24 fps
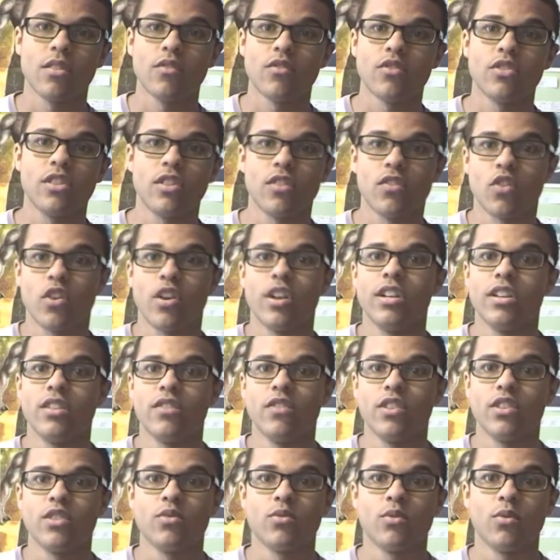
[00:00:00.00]
Obviously you've got
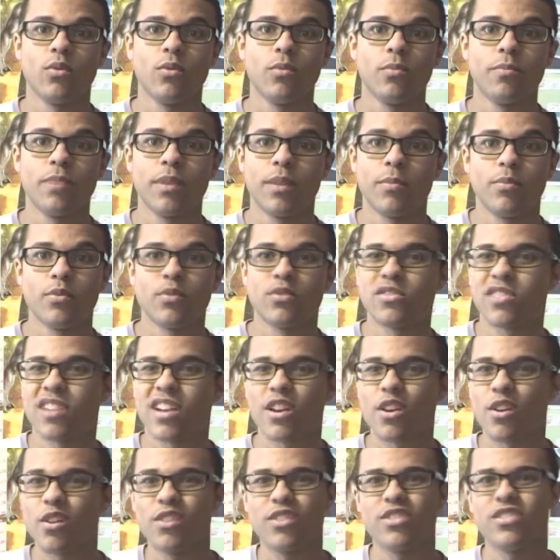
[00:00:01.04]
individual people's
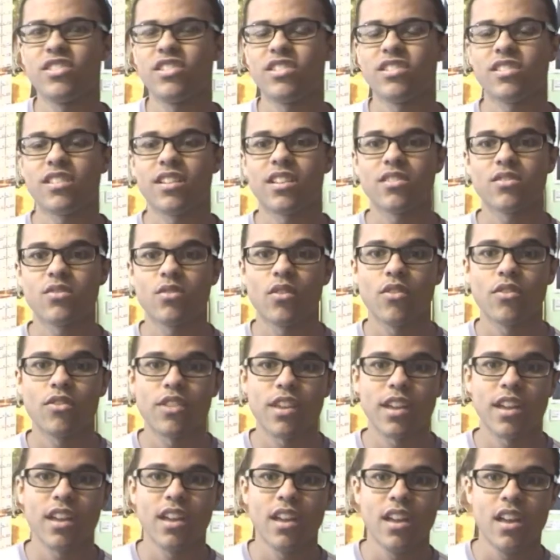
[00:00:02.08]
psychologies and that sort of
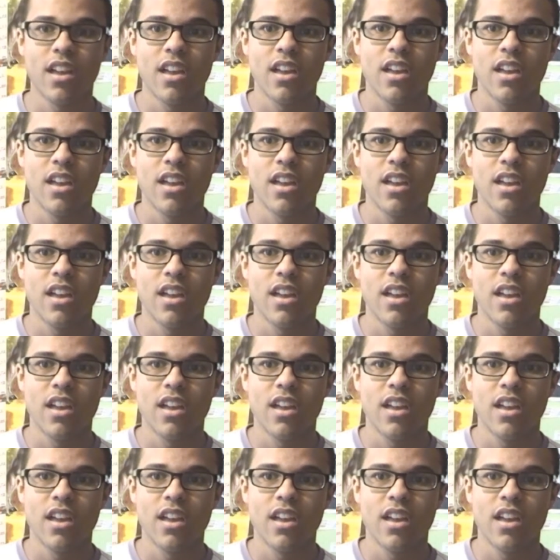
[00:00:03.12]
thing,